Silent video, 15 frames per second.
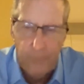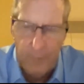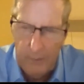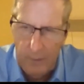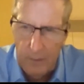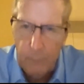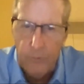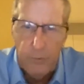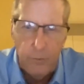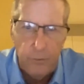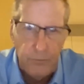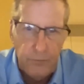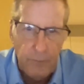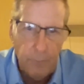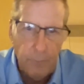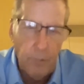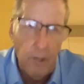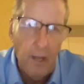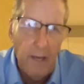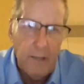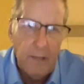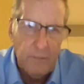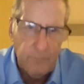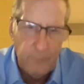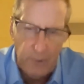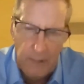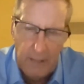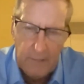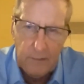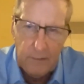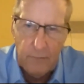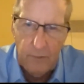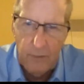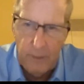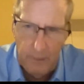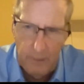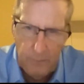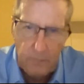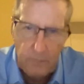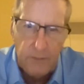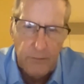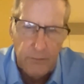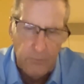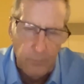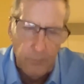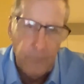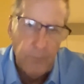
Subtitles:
inhibitors that block the activity in the center,